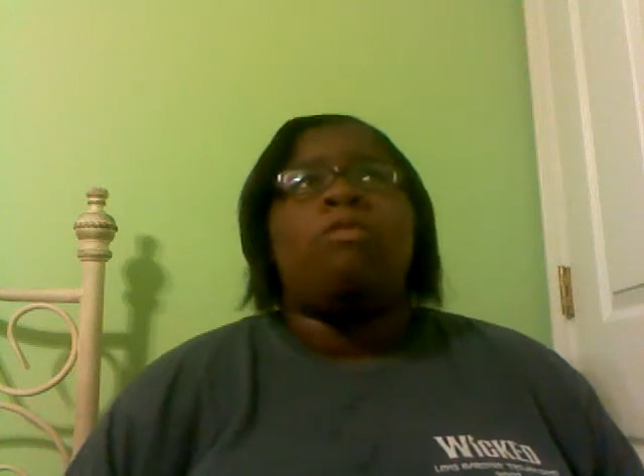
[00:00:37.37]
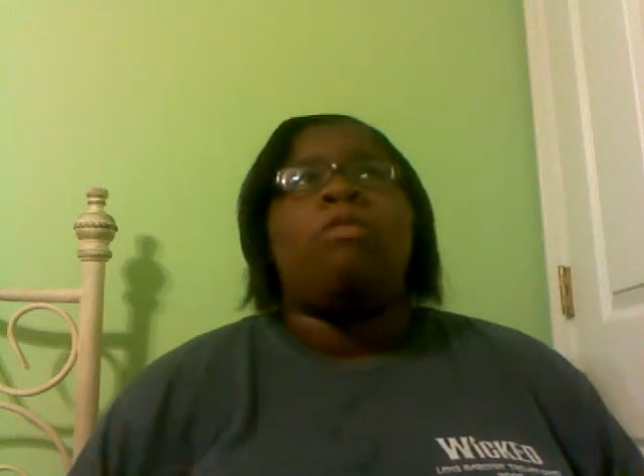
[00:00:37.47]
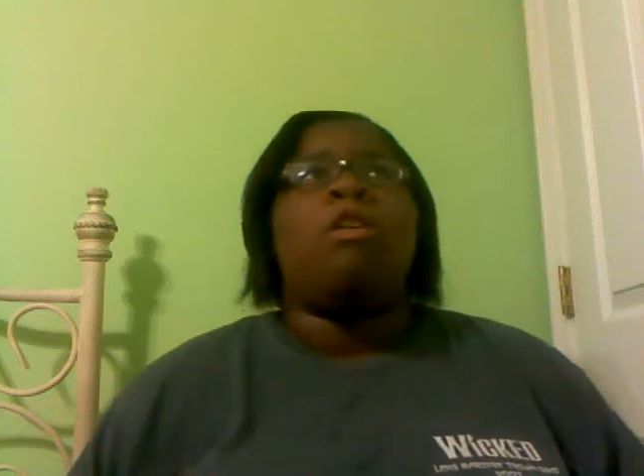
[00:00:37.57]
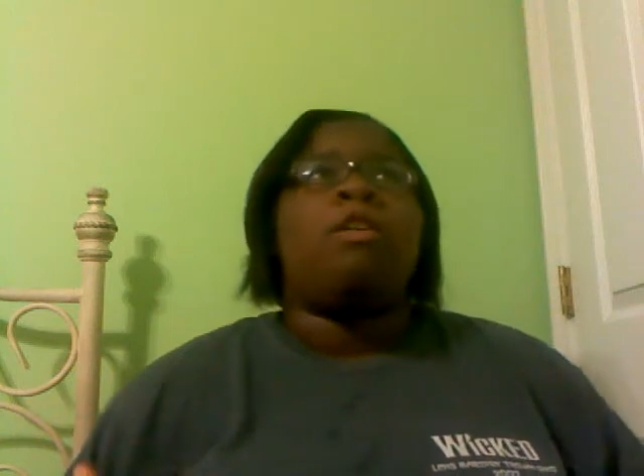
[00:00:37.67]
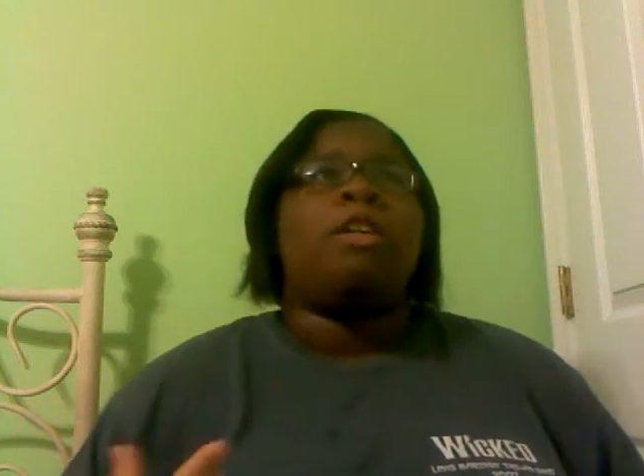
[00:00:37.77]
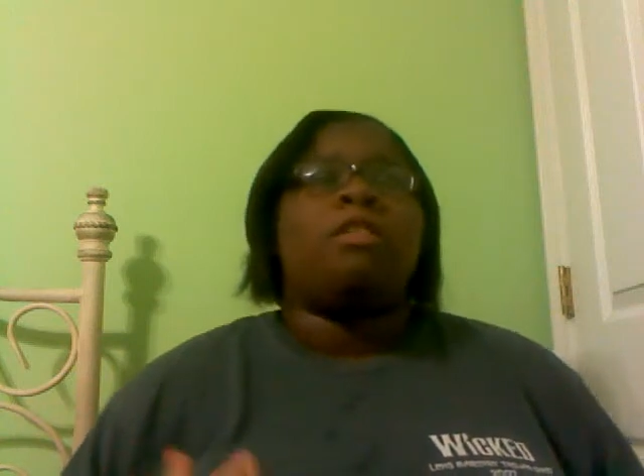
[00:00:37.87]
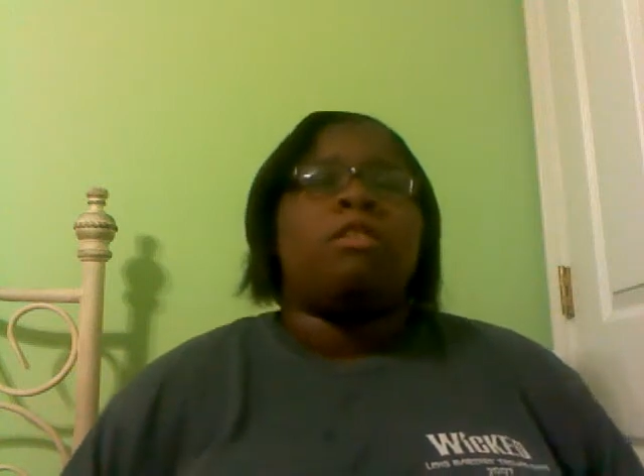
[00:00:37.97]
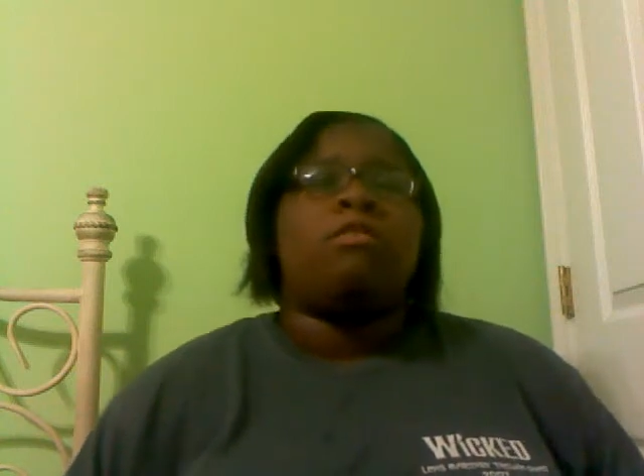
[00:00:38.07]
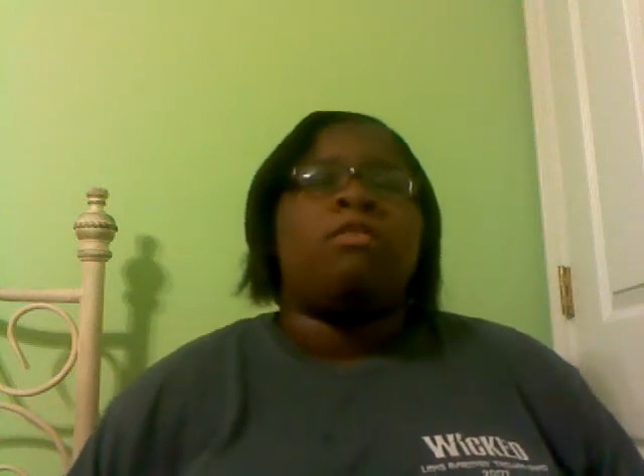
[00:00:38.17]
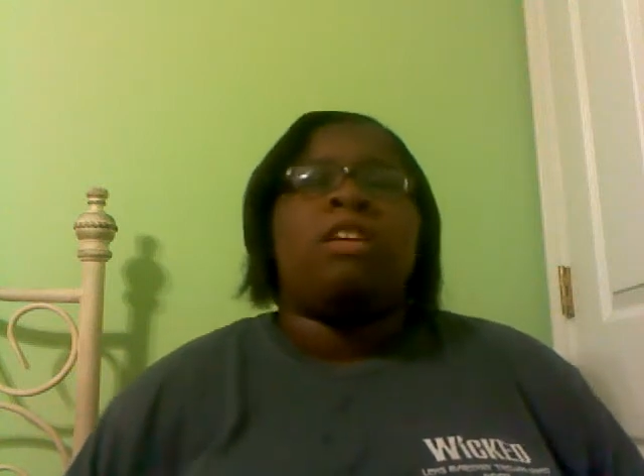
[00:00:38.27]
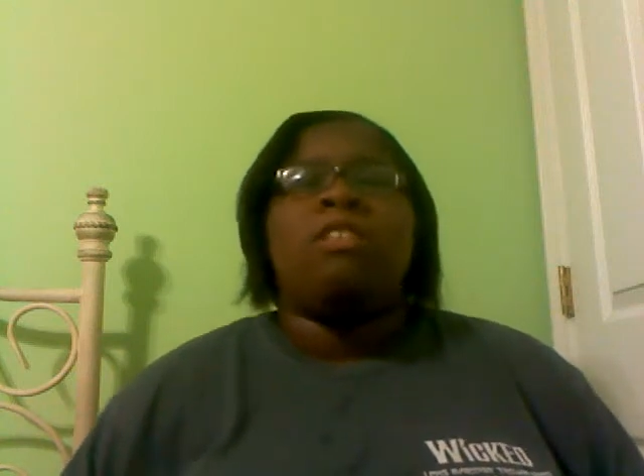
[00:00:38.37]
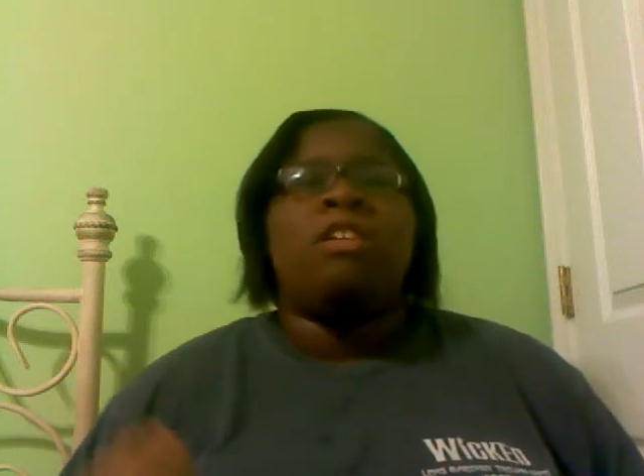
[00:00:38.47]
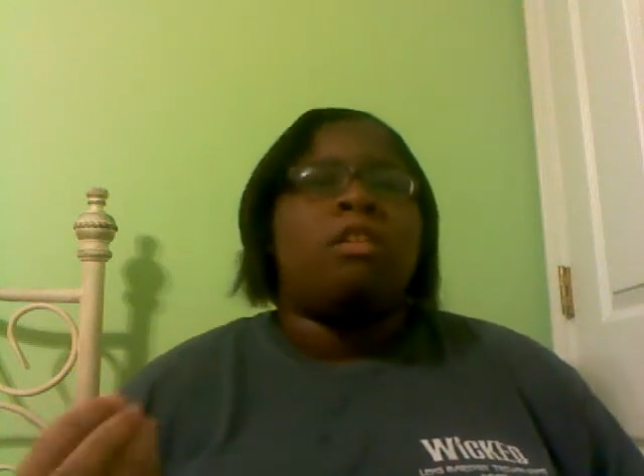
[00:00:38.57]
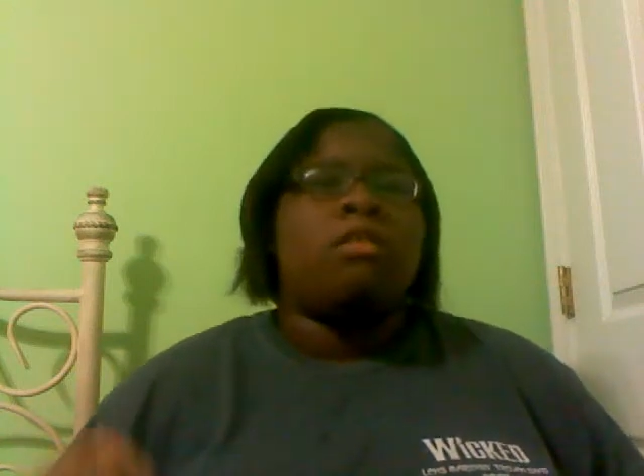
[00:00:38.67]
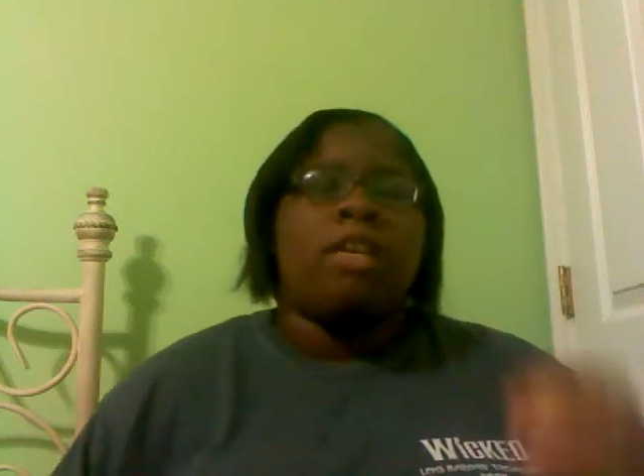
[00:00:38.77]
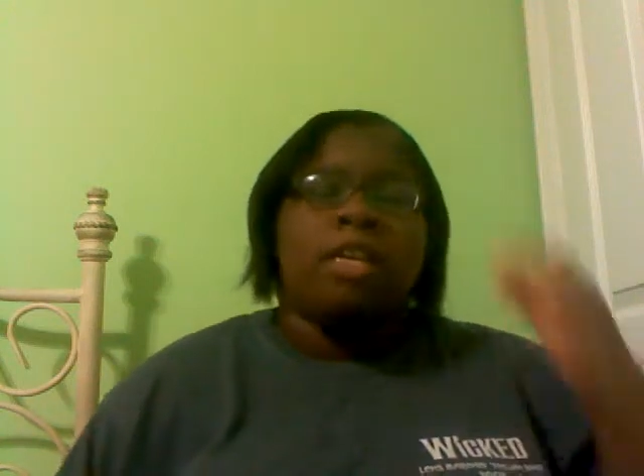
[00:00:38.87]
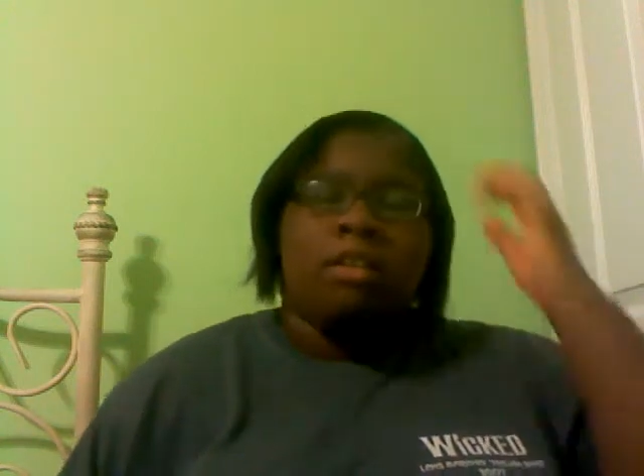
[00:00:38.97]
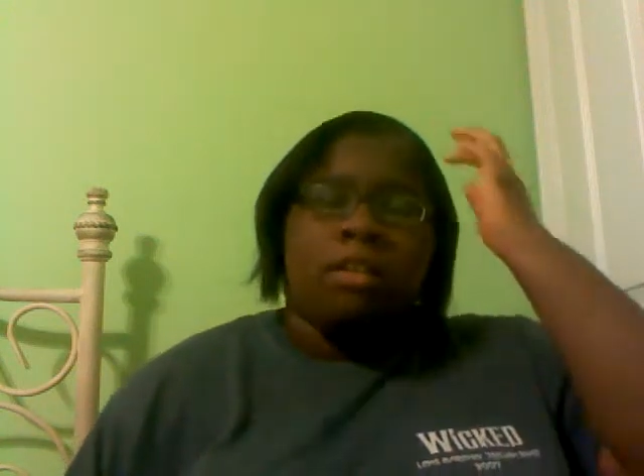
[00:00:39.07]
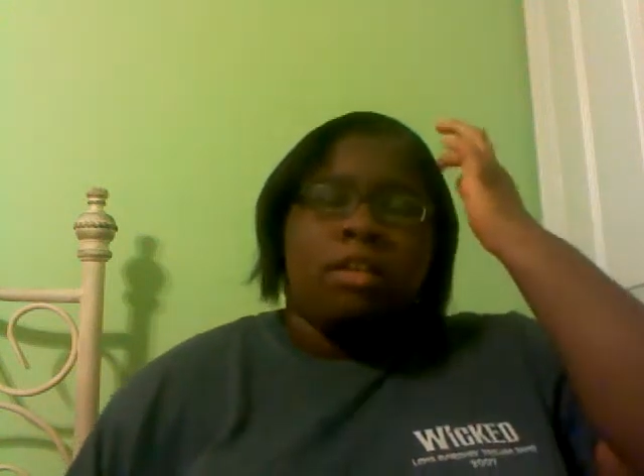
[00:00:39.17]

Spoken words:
We were already told, like, you know, in,